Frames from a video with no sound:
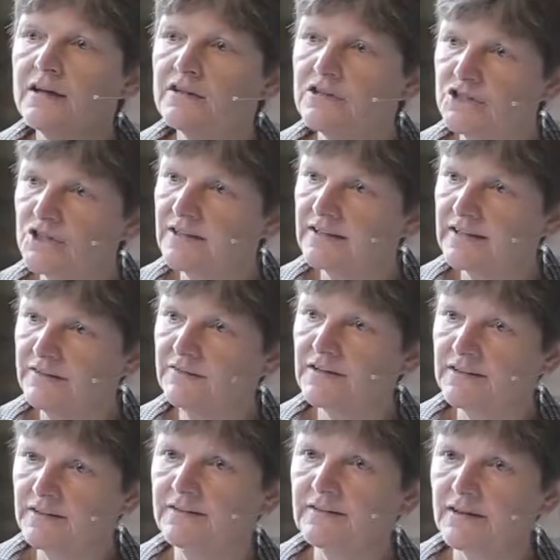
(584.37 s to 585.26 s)
to just give
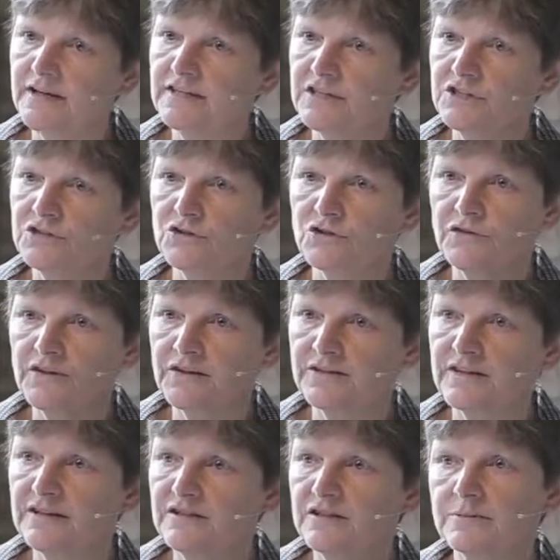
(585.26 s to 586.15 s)
us a sighting shot on the
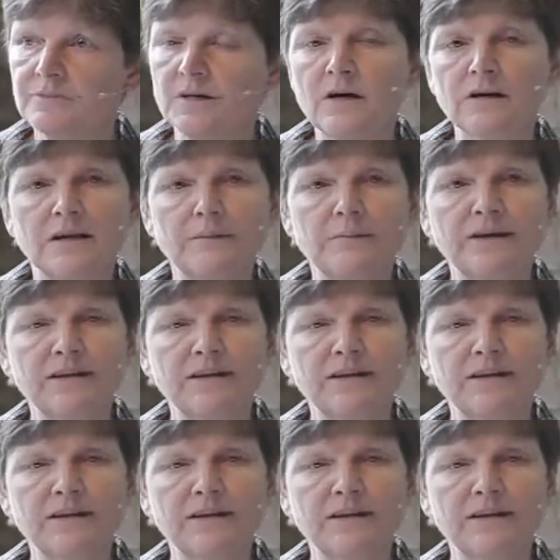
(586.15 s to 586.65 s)
state of the market,